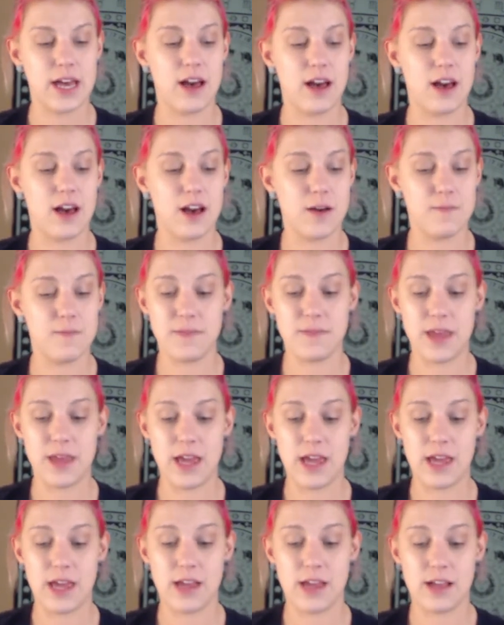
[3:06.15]

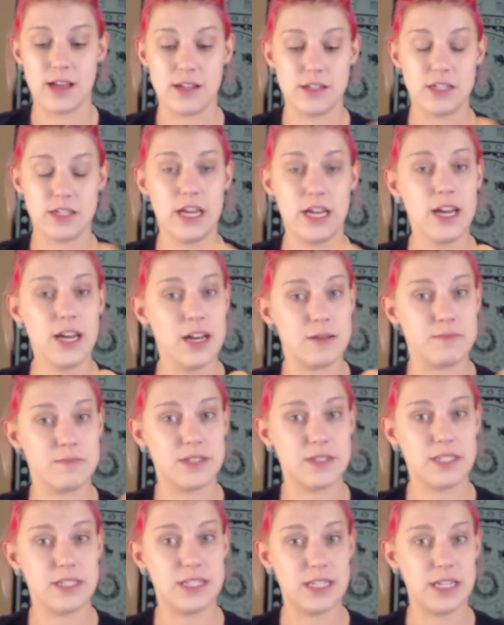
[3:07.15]
And yeah,
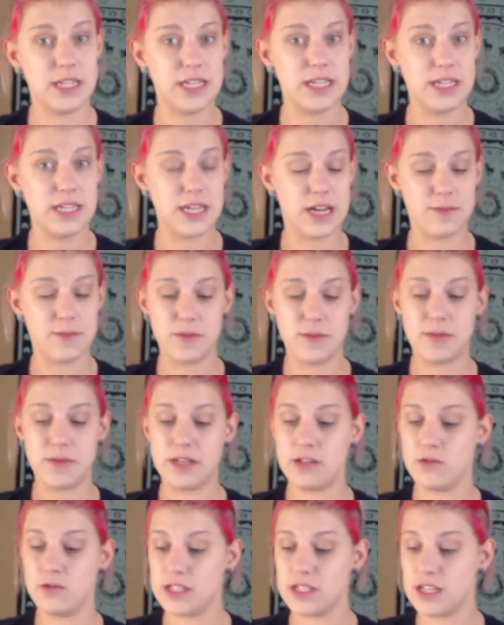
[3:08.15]
today I'm going to be
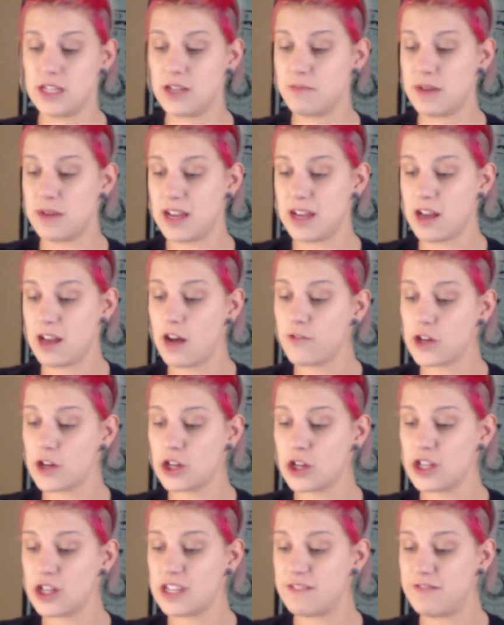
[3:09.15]
using my
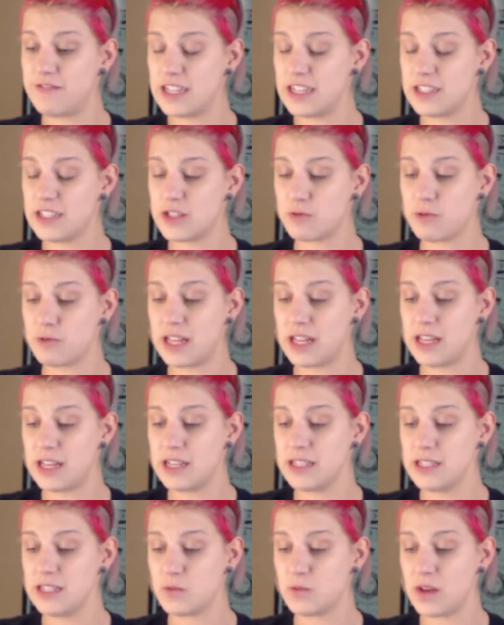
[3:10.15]
Covergirl Advanced
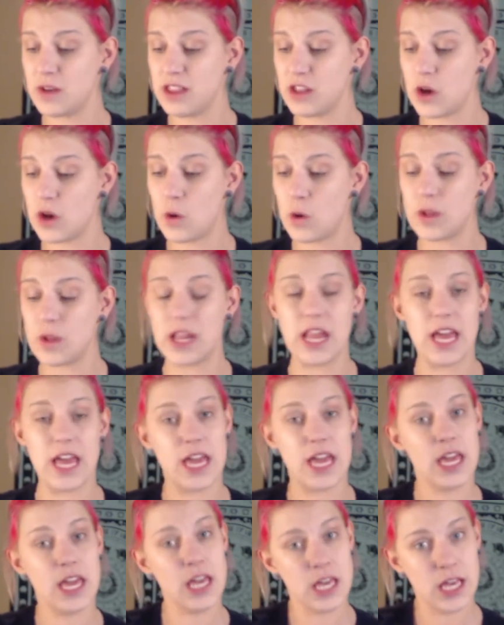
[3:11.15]
Radiance with
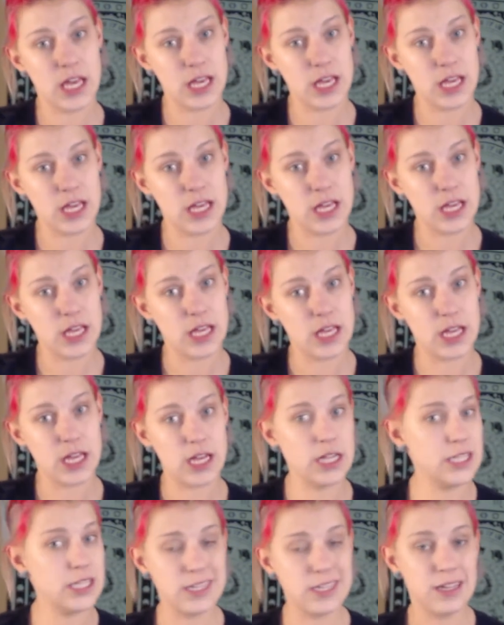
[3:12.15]
Olay
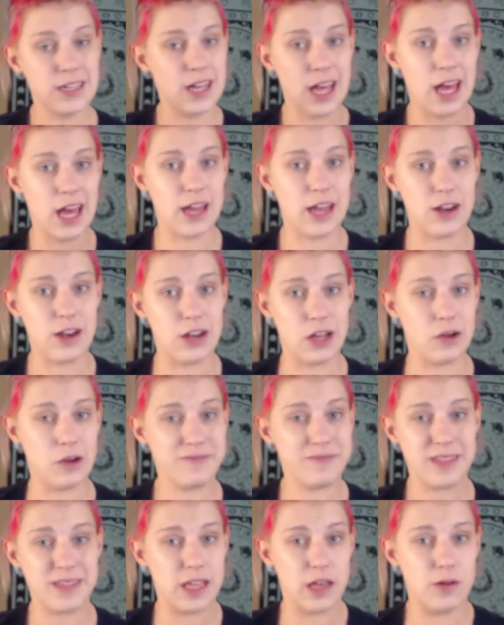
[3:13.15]
in it. I don't know.
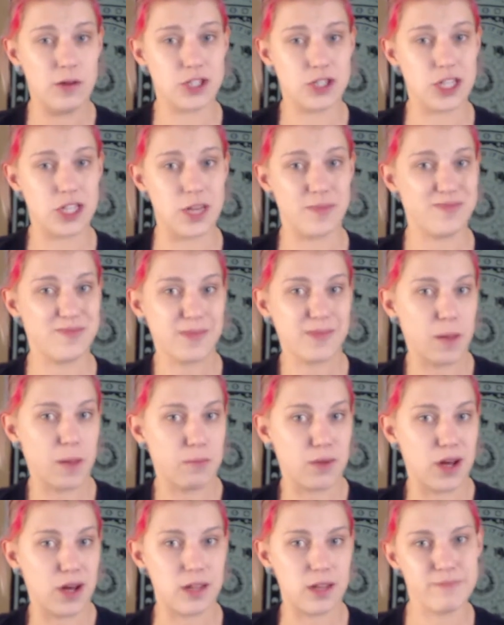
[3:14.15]
It was cheap.
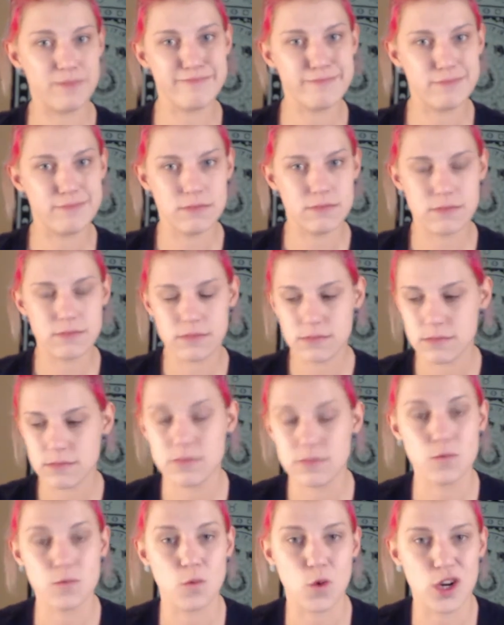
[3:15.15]
Bought it.
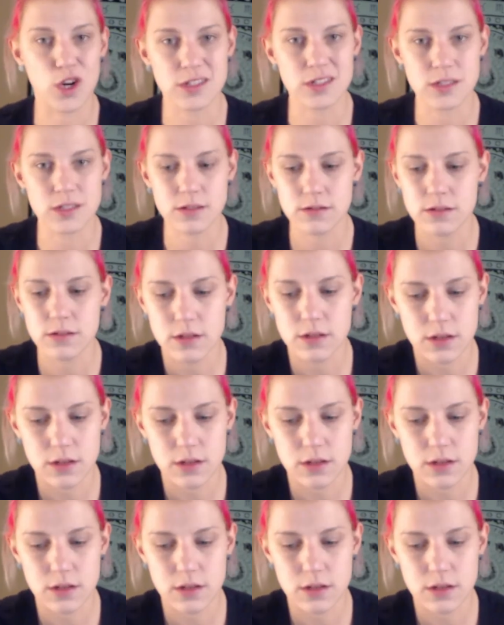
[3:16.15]
Works.